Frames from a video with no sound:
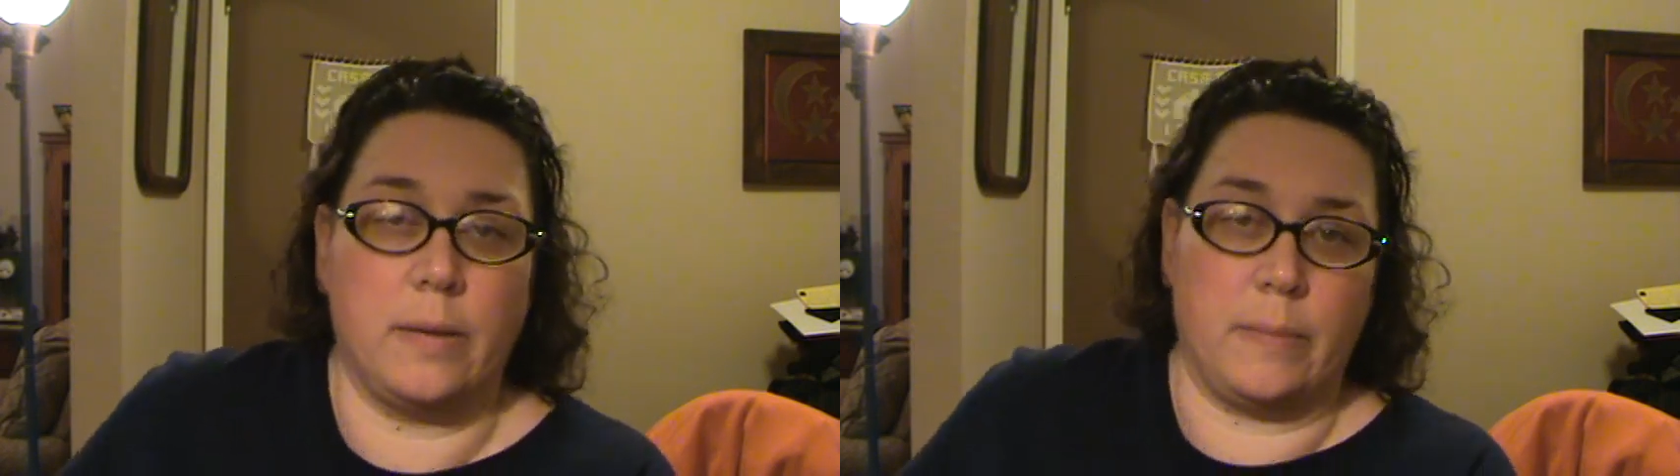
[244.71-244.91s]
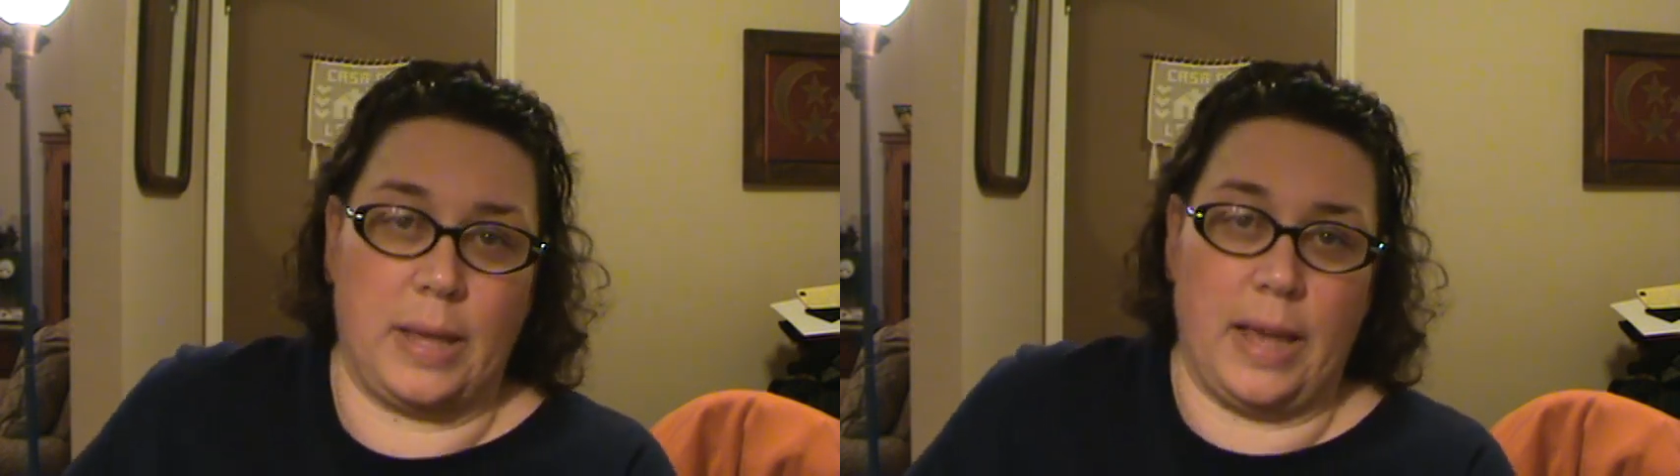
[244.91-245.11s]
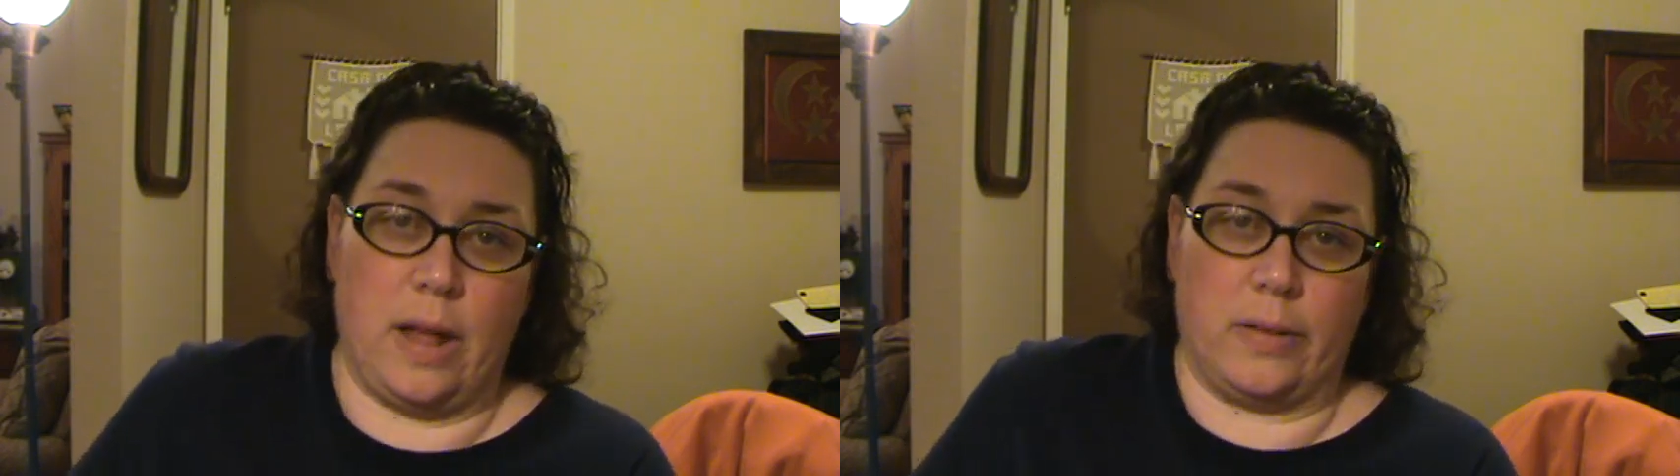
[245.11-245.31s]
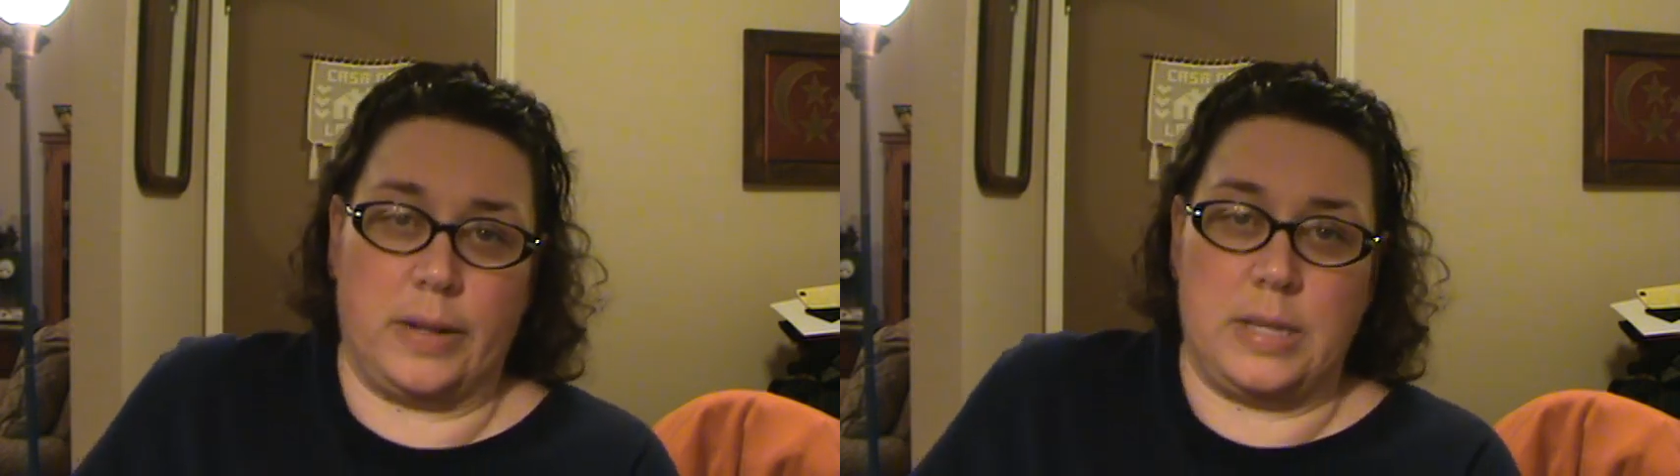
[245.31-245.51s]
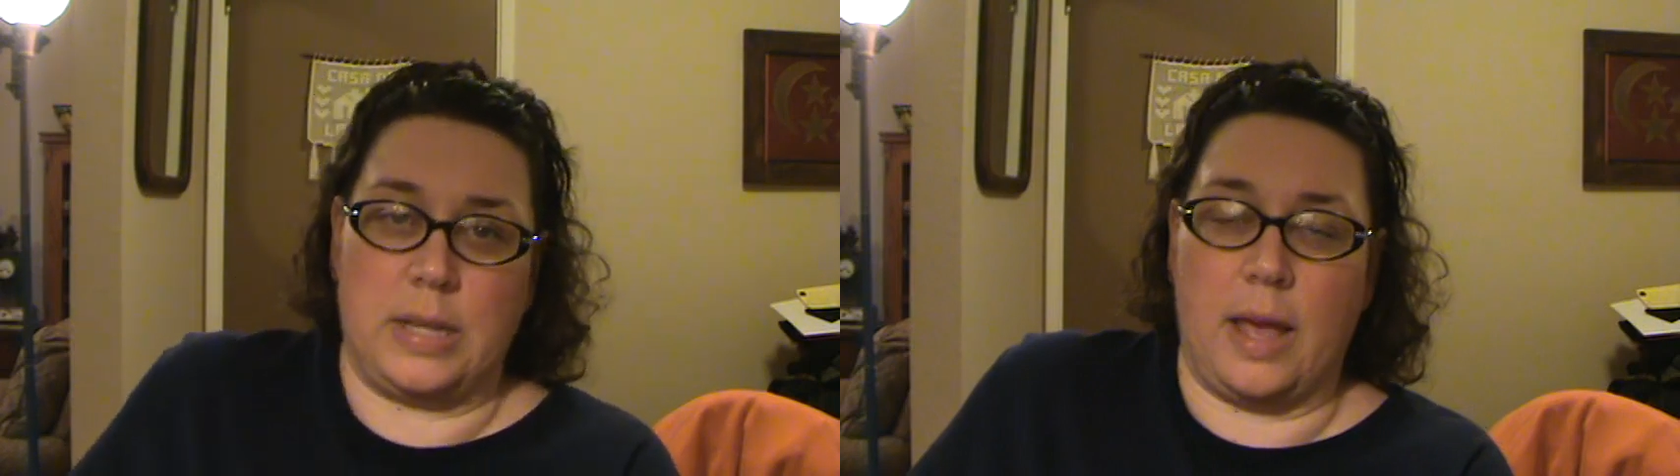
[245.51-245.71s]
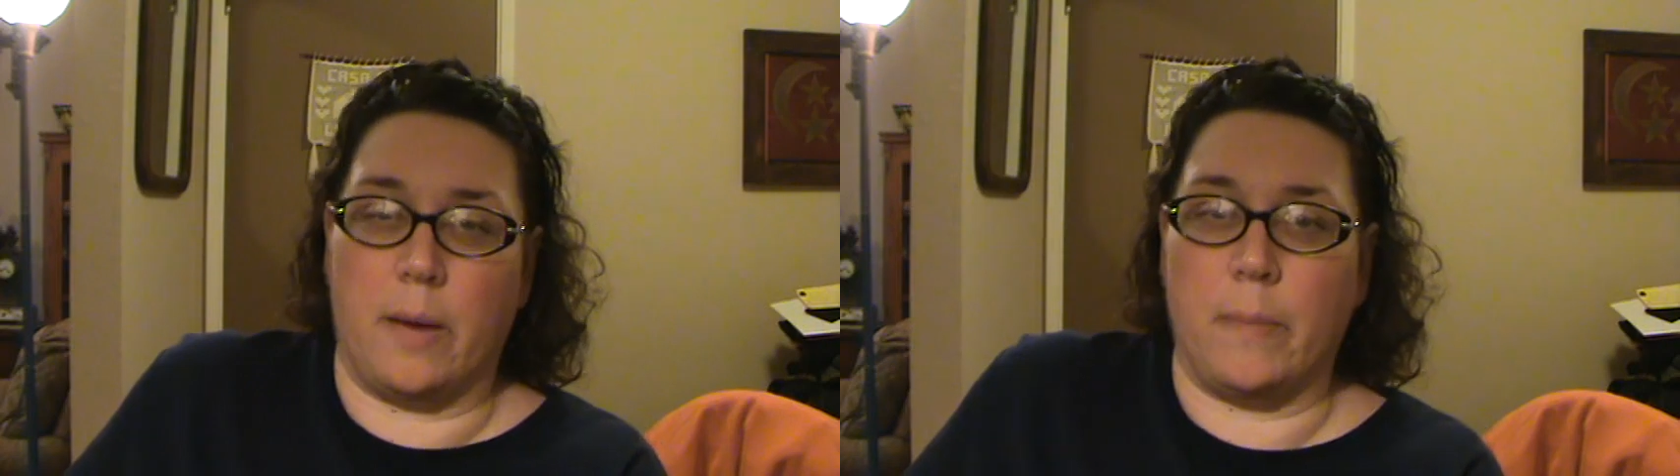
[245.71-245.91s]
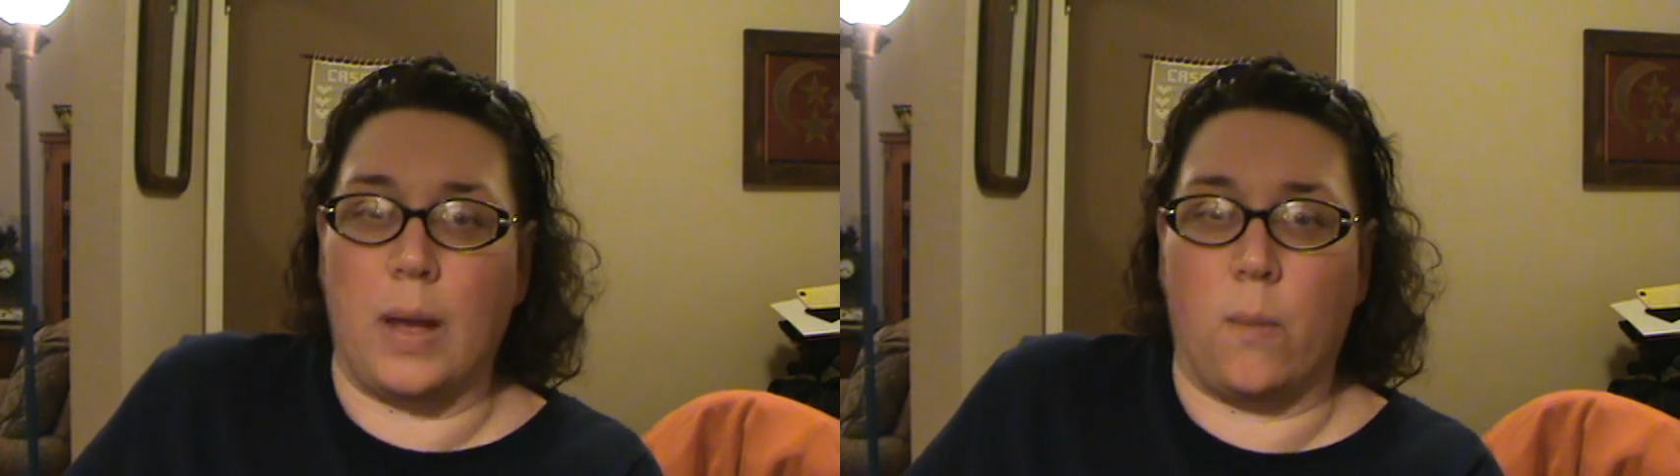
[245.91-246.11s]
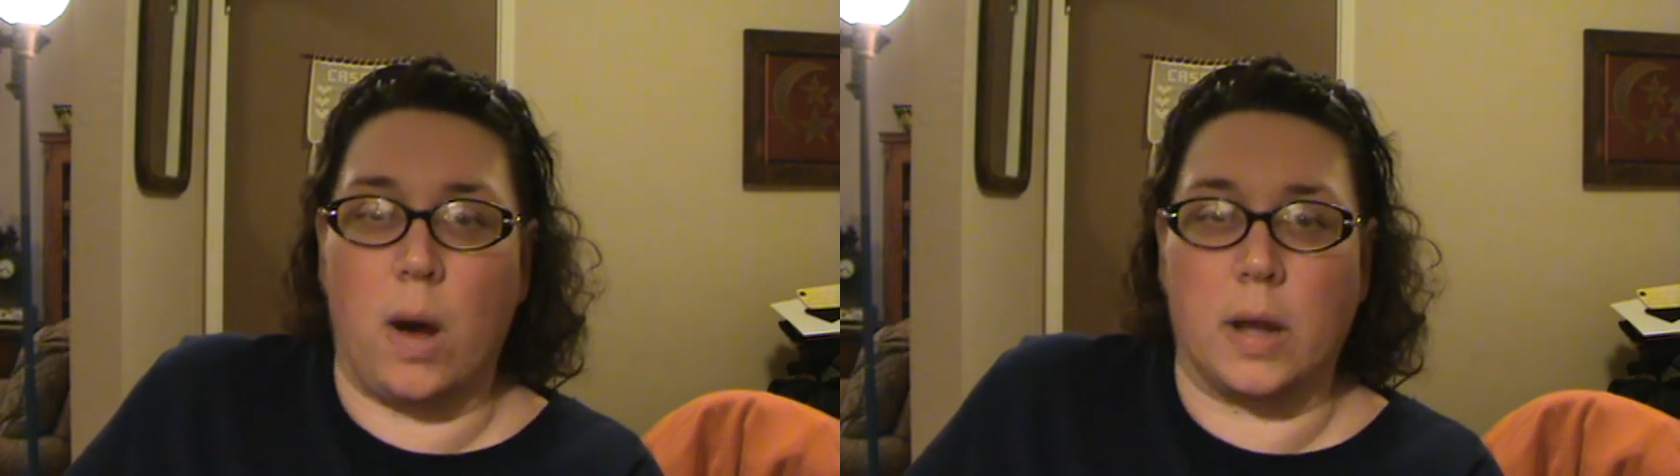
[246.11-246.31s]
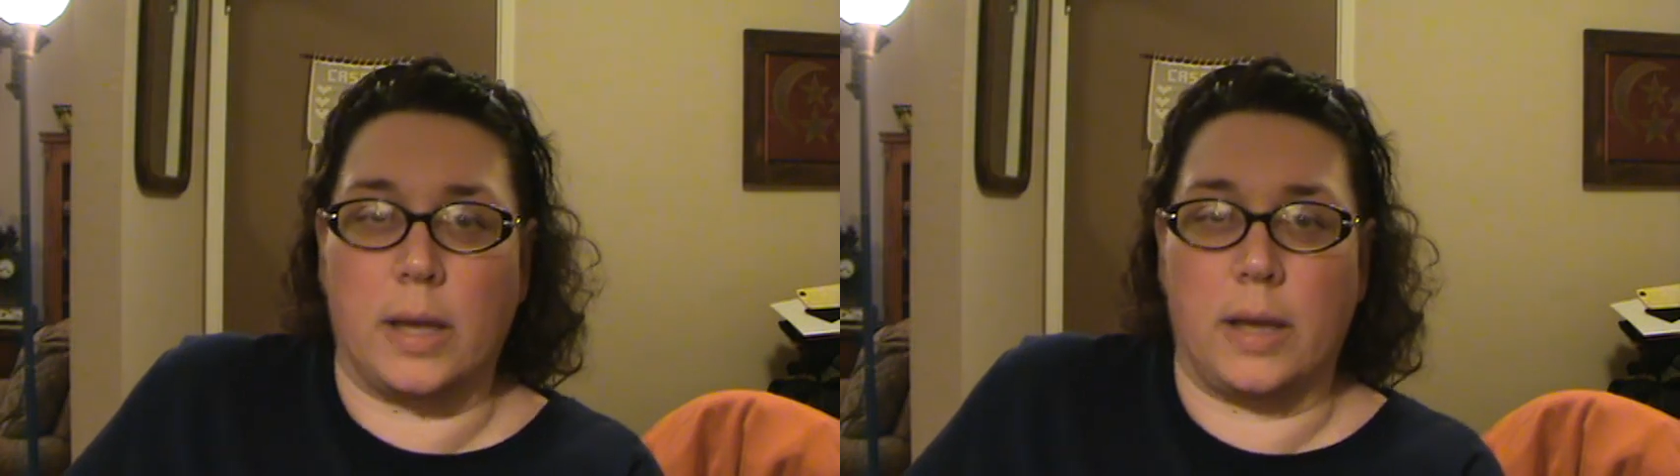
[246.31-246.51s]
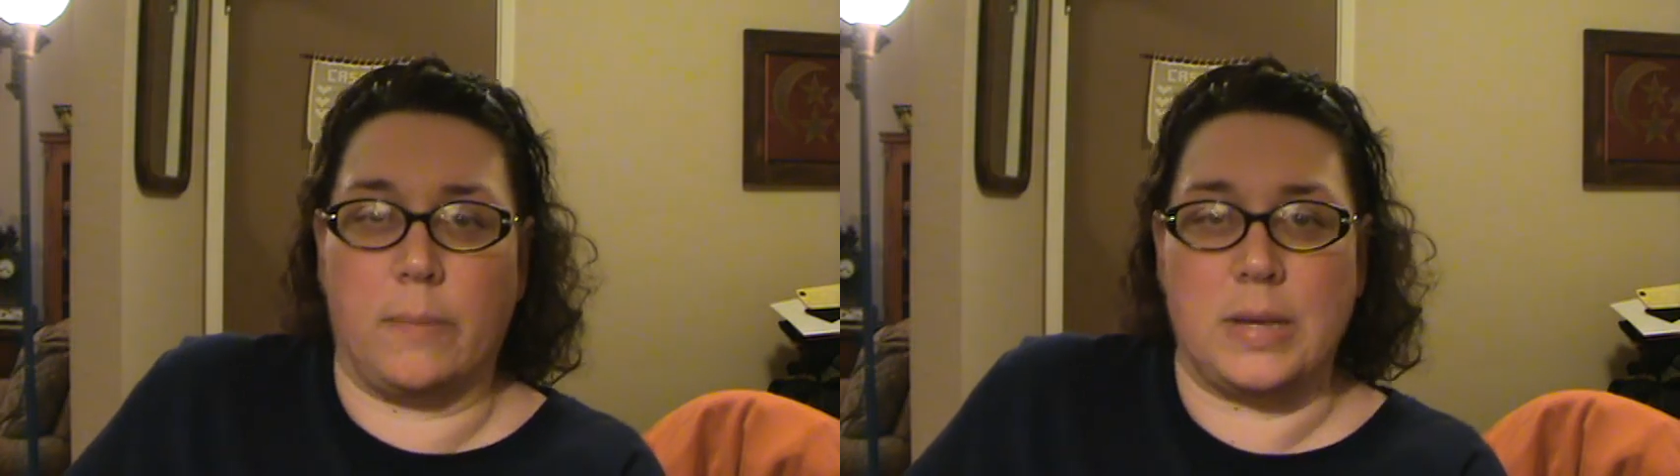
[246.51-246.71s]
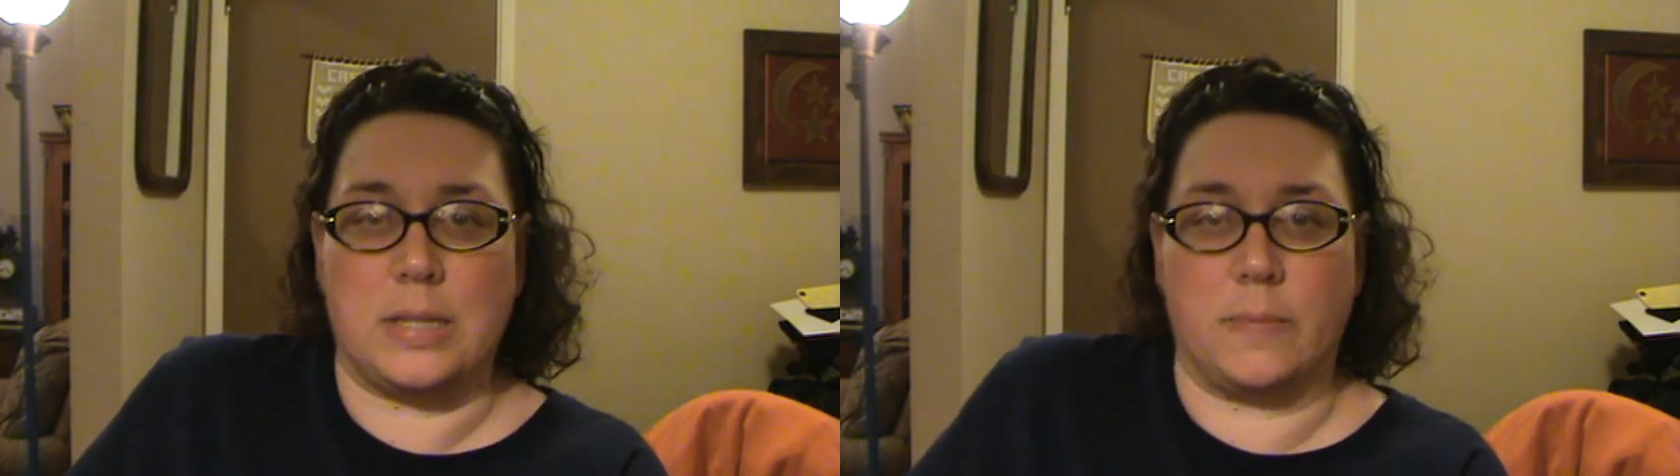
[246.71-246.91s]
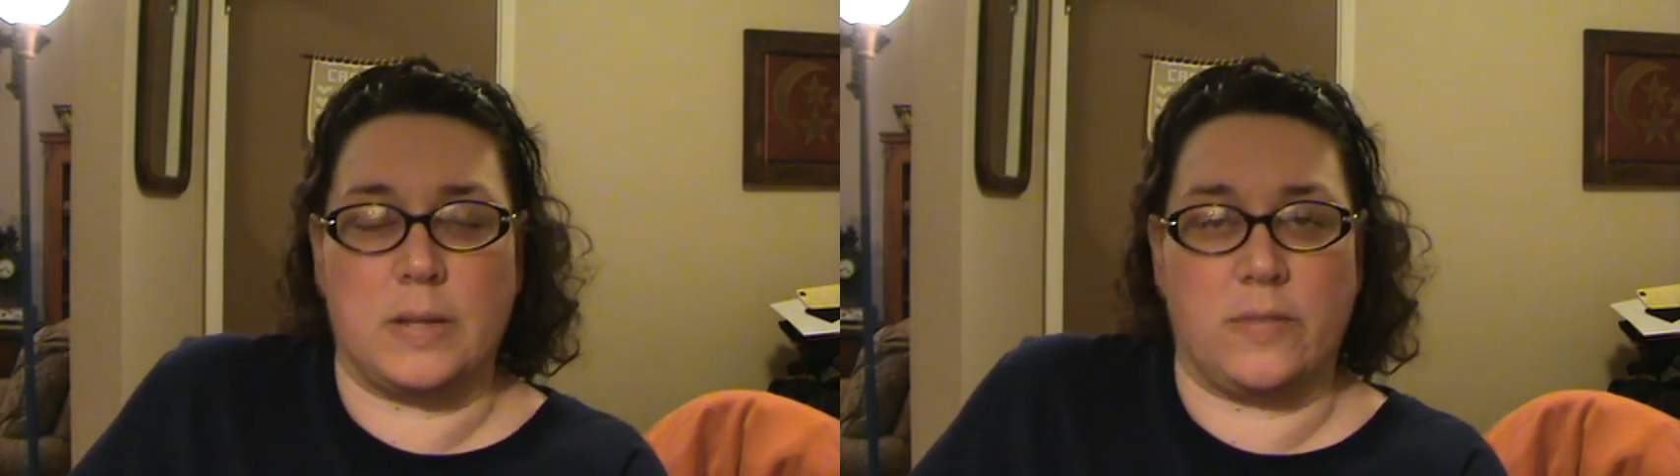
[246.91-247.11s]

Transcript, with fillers: my calories and my walking and my steps